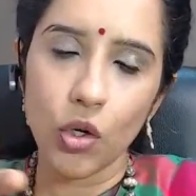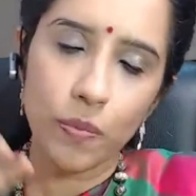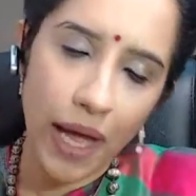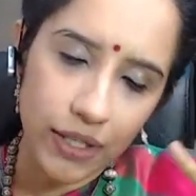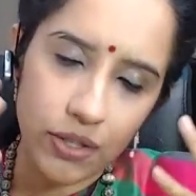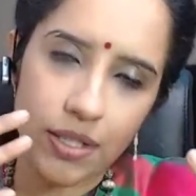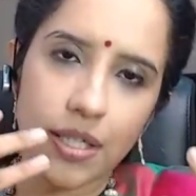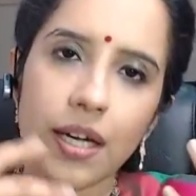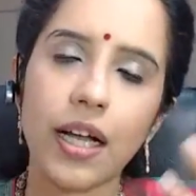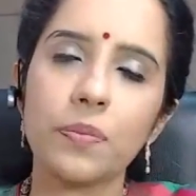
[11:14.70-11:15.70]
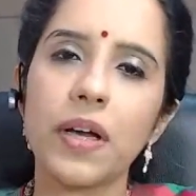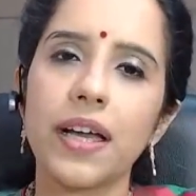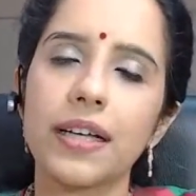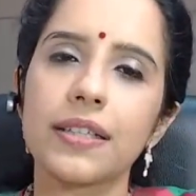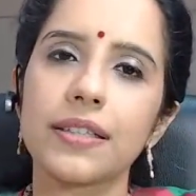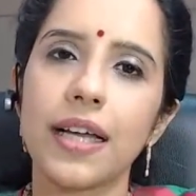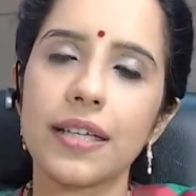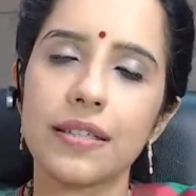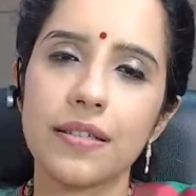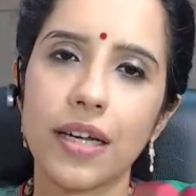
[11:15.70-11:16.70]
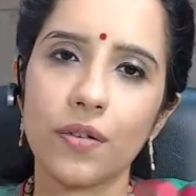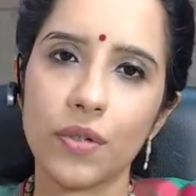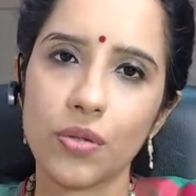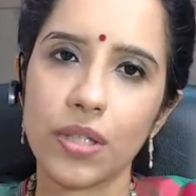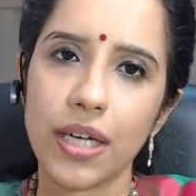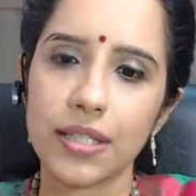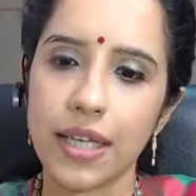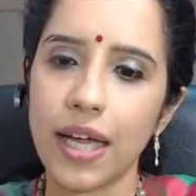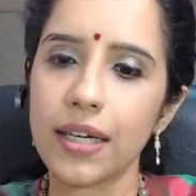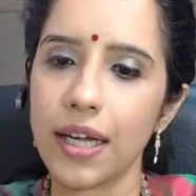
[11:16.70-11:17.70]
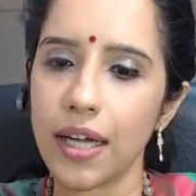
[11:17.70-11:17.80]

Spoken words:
Go back to the Sankalpa exercise and try to visualize that.